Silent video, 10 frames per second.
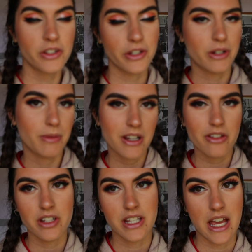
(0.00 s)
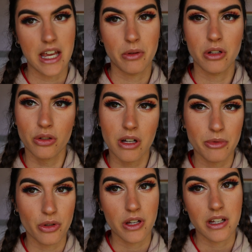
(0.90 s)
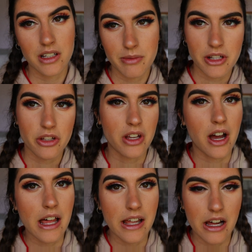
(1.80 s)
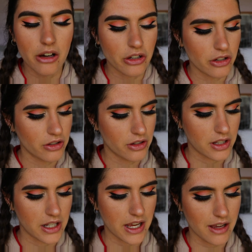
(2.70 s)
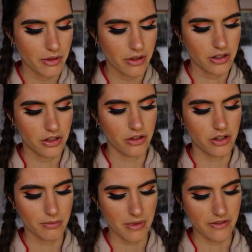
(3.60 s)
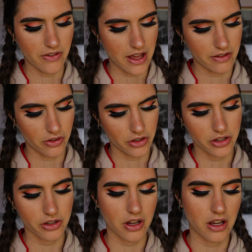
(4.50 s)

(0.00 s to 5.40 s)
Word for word: So depending on the day, what look I'm doing depends on the highlight I'll use. Today I'm going to use my Violet Voss